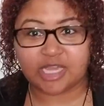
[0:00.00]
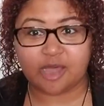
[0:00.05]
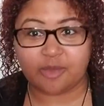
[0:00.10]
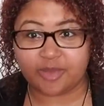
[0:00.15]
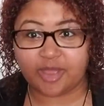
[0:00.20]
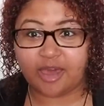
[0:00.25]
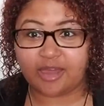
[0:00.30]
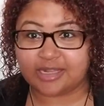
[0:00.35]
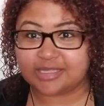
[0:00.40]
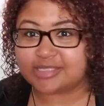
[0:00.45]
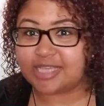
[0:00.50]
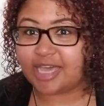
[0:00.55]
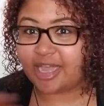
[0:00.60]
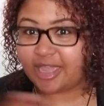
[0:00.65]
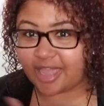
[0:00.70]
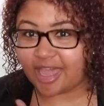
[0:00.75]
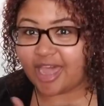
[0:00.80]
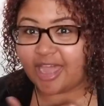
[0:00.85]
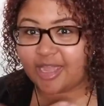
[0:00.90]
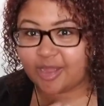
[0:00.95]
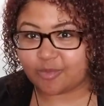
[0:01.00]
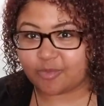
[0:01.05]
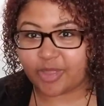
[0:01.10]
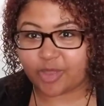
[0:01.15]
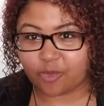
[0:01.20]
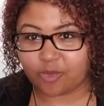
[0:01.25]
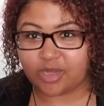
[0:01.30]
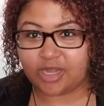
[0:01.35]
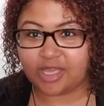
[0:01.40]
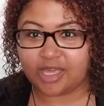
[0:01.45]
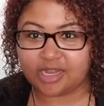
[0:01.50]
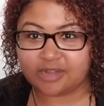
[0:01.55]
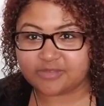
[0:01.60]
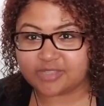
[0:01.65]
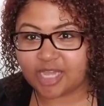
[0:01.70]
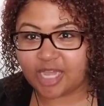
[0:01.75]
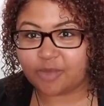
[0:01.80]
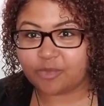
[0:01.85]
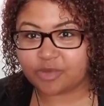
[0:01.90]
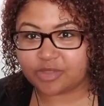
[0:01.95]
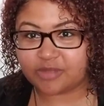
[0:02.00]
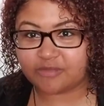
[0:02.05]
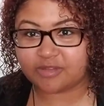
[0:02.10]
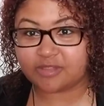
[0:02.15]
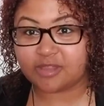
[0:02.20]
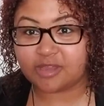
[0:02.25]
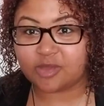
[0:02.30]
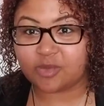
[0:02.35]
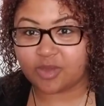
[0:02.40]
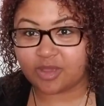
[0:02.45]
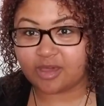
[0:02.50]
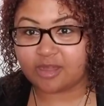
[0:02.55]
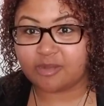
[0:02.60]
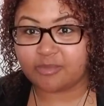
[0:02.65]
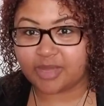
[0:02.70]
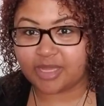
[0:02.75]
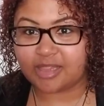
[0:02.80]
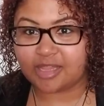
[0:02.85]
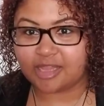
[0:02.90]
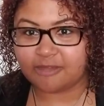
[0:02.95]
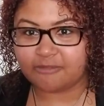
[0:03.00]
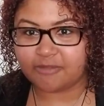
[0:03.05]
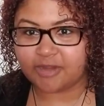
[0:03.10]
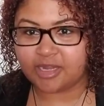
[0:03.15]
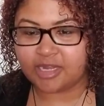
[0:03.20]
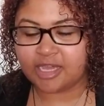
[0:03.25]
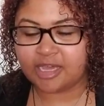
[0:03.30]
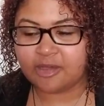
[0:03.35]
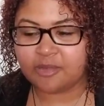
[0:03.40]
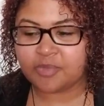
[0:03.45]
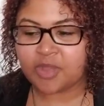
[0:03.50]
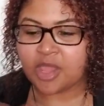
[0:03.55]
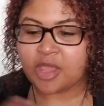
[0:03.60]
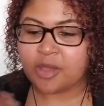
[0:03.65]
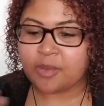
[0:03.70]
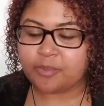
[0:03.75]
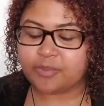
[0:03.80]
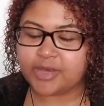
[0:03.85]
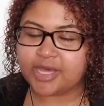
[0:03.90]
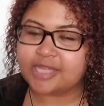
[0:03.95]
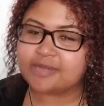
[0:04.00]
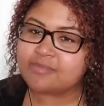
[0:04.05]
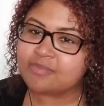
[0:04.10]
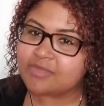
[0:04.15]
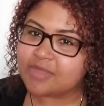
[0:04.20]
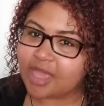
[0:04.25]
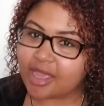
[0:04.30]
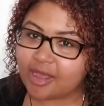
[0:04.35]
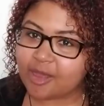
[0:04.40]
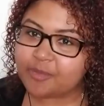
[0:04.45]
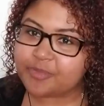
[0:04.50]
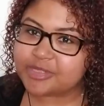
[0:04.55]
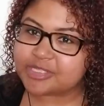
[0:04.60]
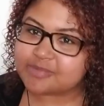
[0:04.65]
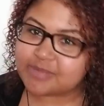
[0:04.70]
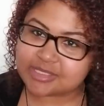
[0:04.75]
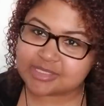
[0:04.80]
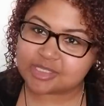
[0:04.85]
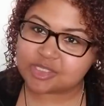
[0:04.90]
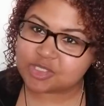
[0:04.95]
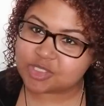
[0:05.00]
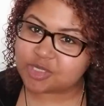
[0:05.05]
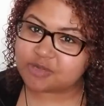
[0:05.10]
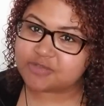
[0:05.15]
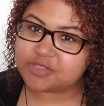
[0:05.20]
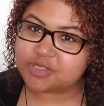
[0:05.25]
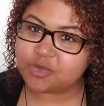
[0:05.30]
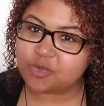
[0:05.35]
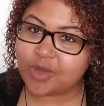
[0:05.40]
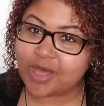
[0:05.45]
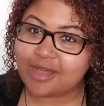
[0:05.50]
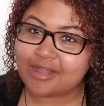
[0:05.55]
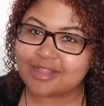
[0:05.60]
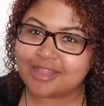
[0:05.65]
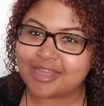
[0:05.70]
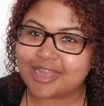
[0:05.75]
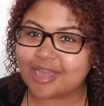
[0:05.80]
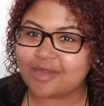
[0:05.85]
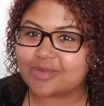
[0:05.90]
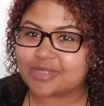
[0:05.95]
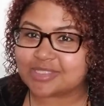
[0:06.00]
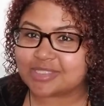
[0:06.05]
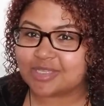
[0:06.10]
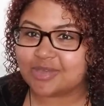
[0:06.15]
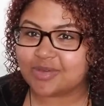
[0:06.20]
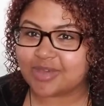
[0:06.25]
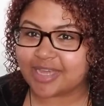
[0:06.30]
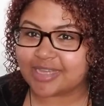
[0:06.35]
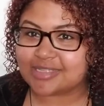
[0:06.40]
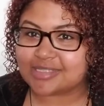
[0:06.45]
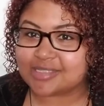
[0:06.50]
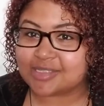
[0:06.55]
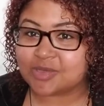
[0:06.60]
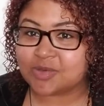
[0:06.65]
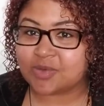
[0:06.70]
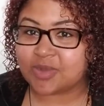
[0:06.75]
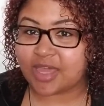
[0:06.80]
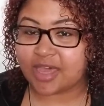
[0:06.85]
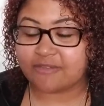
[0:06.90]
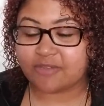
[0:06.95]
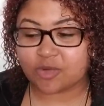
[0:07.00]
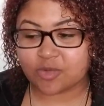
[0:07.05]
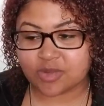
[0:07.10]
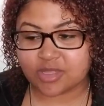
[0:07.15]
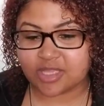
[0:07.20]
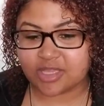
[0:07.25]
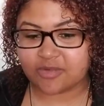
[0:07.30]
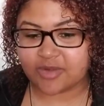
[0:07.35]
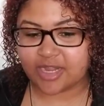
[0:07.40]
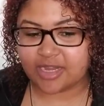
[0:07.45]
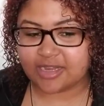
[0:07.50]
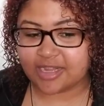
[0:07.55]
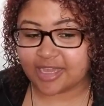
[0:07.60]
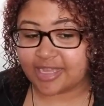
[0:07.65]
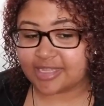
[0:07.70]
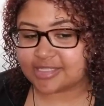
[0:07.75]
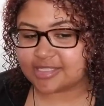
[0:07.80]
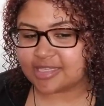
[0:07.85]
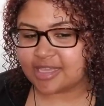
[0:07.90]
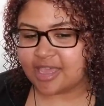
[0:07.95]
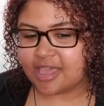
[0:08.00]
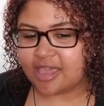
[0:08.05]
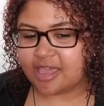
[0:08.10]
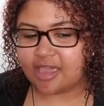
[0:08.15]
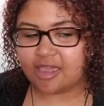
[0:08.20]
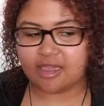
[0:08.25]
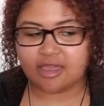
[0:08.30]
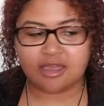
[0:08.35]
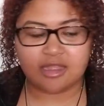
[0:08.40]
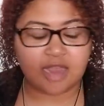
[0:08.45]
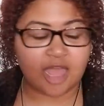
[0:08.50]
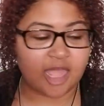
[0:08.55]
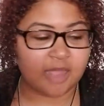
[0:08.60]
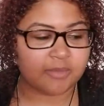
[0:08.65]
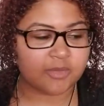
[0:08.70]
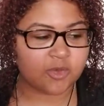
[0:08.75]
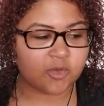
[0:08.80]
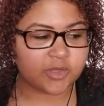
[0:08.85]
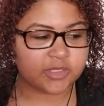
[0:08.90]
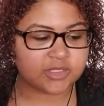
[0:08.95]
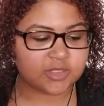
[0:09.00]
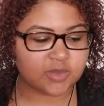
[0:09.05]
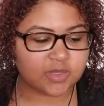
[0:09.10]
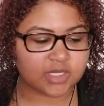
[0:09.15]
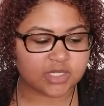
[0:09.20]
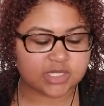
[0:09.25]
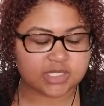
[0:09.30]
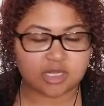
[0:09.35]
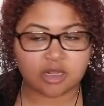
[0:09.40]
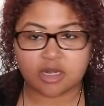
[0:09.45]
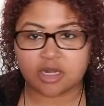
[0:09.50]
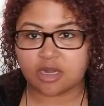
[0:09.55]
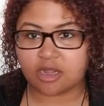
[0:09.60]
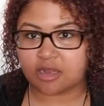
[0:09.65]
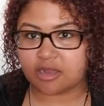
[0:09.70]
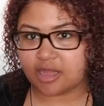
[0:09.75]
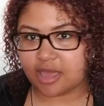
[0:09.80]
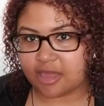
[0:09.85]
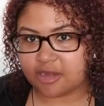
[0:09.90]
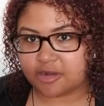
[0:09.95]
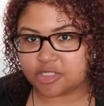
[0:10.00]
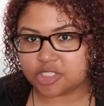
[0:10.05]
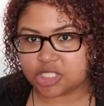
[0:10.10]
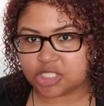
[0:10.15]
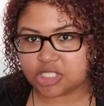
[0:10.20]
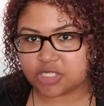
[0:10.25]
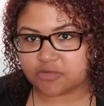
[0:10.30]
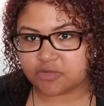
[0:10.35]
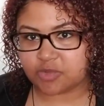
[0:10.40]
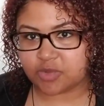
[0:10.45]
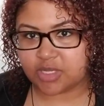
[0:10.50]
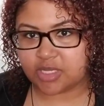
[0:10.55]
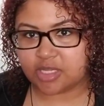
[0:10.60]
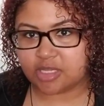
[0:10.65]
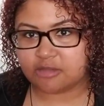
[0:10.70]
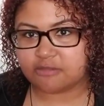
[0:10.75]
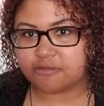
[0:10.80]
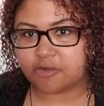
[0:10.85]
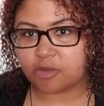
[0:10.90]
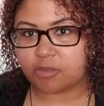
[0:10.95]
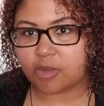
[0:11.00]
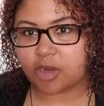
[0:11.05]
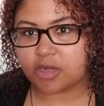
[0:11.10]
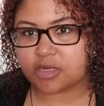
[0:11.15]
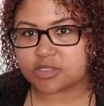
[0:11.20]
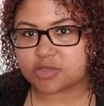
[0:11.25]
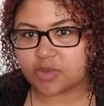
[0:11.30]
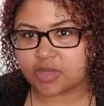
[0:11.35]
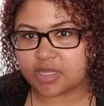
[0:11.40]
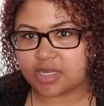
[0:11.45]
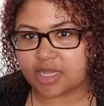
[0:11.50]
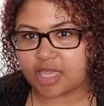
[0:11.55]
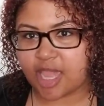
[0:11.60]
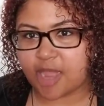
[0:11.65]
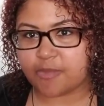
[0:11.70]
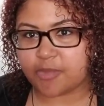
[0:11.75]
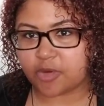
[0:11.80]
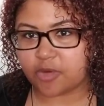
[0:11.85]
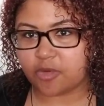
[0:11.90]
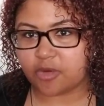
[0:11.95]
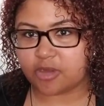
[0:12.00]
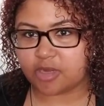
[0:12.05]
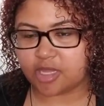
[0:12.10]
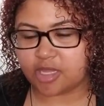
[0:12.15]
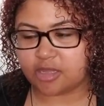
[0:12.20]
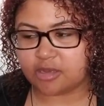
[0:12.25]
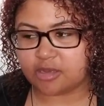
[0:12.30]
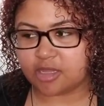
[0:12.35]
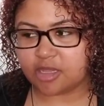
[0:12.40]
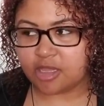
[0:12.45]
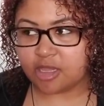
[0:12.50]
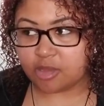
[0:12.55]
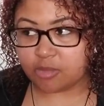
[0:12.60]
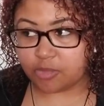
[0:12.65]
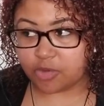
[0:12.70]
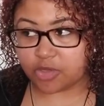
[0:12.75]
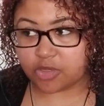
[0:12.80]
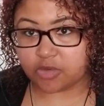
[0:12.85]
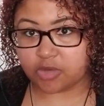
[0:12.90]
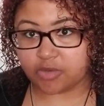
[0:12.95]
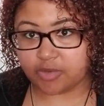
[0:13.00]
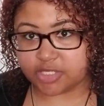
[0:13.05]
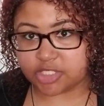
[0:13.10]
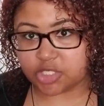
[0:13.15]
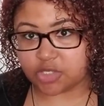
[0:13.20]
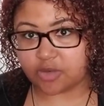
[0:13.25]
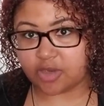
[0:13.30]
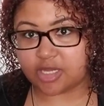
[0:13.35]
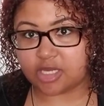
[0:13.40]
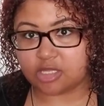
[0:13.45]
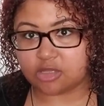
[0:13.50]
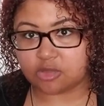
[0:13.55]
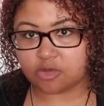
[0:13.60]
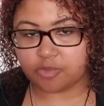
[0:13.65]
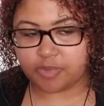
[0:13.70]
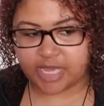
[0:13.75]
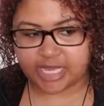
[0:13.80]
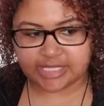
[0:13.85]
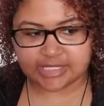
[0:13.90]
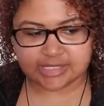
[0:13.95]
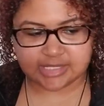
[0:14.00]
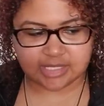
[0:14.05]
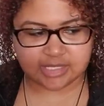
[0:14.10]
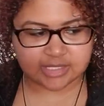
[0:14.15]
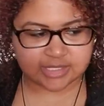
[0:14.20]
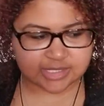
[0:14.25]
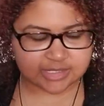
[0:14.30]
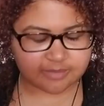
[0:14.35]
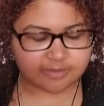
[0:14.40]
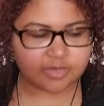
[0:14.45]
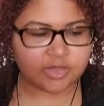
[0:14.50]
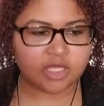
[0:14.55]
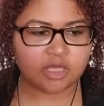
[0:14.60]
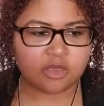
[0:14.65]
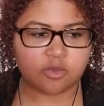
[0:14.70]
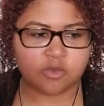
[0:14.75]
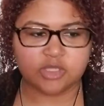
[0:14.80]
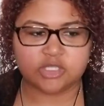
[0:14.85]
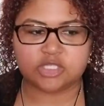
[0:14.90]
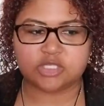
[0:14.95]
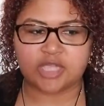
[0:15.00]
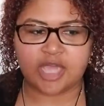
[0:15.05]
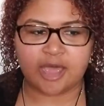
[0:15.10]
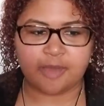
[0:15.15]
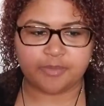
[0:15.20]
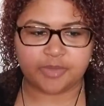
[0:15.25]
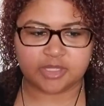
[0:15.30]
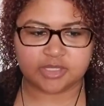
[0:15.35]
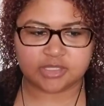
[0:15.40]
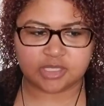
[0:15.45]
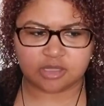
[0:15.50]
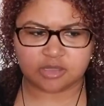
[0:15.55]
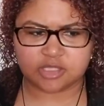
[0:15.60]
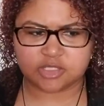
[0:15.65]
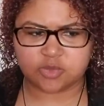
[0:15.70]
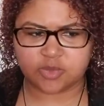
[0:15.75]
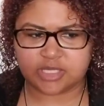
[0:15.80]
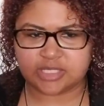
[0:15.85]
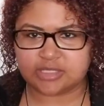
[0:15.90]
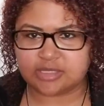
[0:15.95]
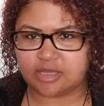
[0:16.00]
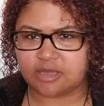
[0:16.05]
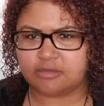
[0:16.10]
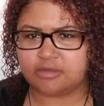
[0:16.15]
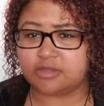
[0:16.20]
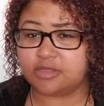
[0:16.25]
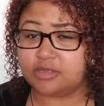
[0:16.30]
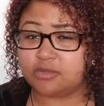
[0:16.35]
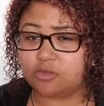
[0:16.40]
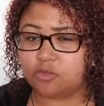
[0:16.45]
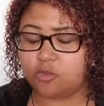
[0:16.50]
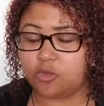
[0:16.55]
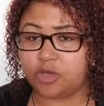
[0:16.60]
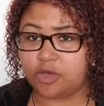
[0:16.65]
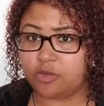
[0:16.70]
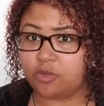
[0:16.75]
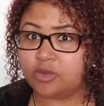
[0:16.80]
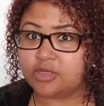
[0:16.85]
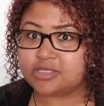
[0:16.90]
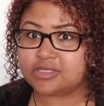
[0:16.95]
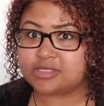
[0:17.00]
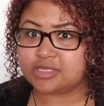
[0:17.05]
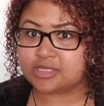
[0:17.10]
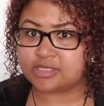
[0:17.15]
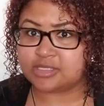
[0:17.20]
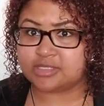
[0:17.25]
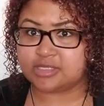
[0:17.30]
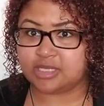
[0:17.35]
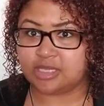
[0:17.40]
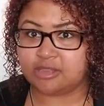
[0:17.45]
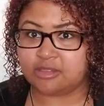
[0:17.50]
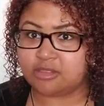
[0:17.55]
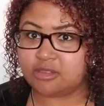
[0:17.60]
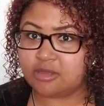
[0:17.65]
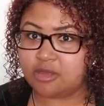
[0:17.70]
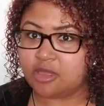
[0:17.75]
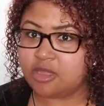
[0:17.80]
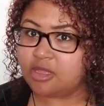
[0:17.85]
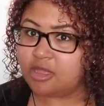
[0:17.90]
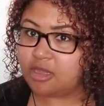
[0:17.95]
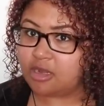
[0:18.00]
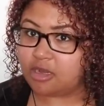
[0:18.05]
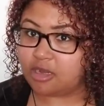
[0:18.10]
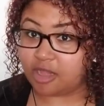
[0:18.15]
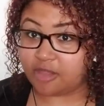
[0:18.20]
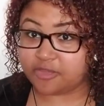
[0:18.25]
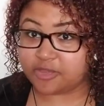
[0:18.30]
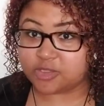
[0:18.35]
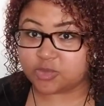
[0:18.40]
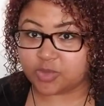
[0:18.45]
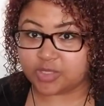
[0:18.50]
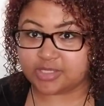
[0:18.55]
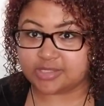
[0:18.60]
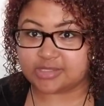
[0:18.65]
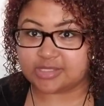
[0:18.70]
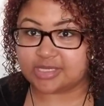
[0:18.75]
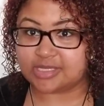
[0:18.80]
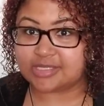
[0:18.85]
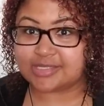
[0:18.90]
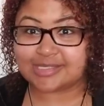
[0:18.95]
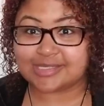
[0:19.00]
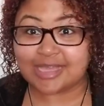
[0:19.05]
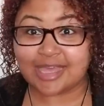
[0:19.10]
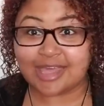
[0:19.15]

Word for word: I'll be honest, I am like running out of time with everything going on in my life right now. But I hope this message serves you well, and I will see you guys soon. Have a really great night. And I'm going to get started on an energy shift reading for Mars going into Capricorn and Mercury retrograding through Pisces, which happened on the 16th. Not the 26th.